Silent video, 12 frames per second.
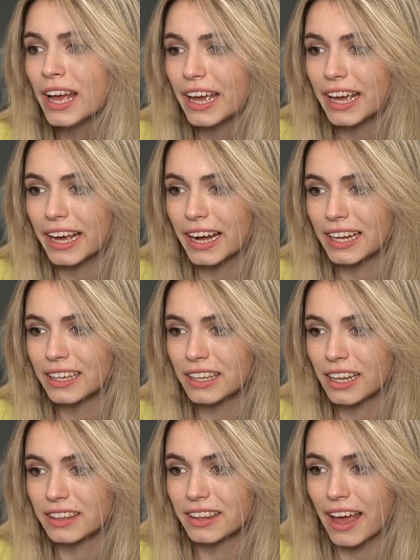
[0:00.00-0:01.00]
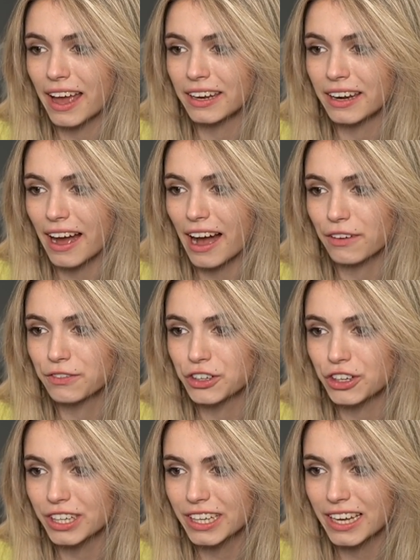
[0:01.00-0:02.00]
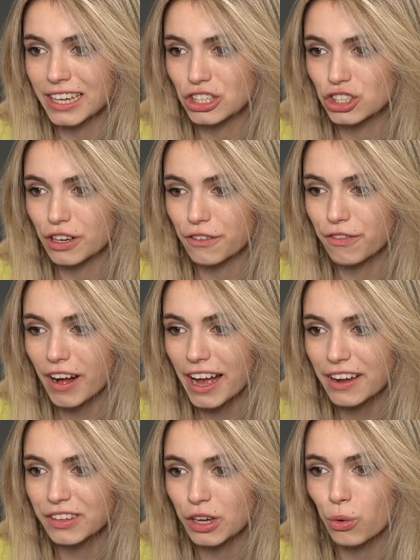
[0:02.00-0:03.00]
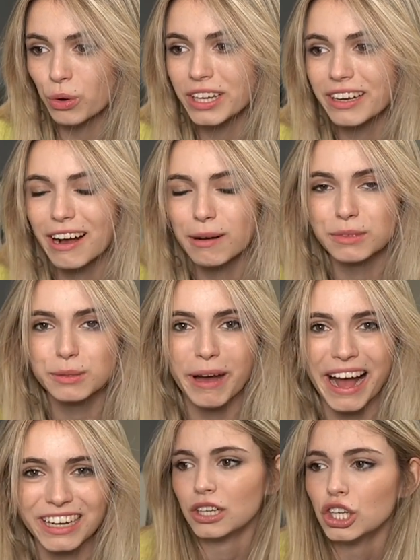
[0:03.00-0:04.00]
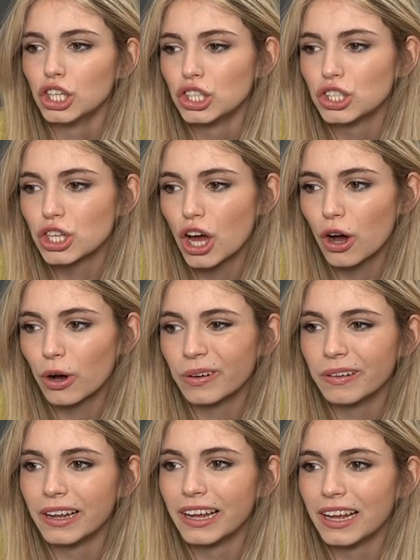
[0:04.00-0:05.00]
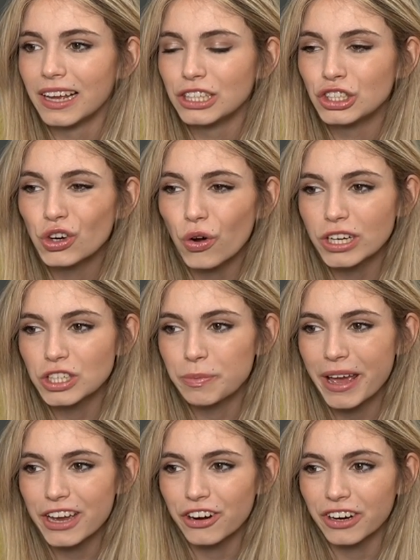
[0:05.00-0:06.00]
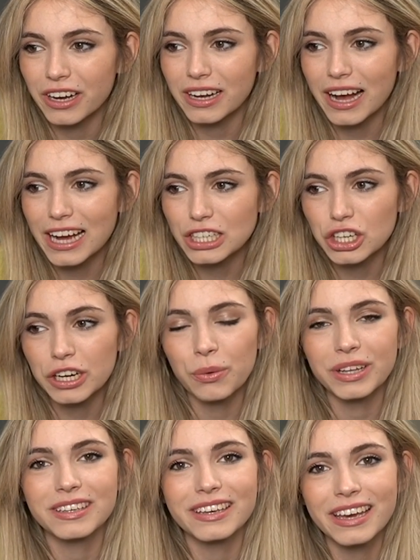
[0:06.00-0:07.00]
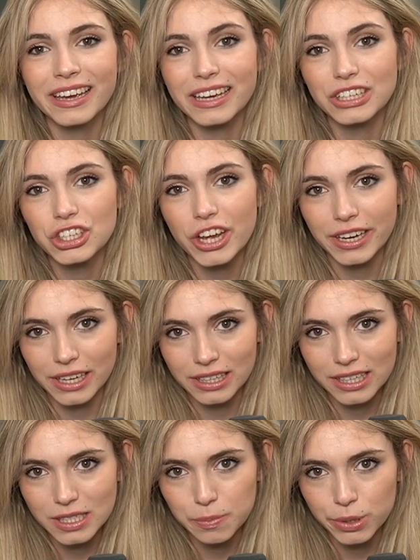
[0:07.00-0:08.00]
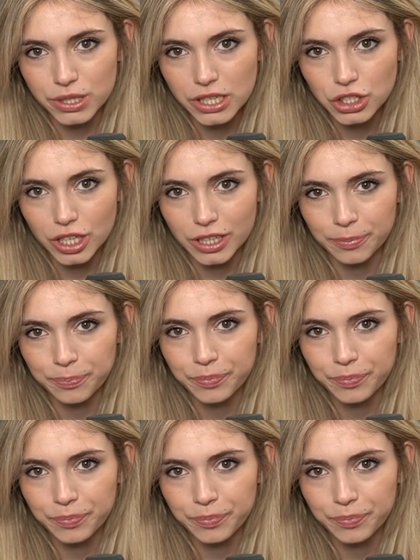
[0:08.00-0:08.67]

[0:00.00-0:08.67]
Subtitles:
And then after king g5, the queen comes back. So George Meier actually went king h8 in this position.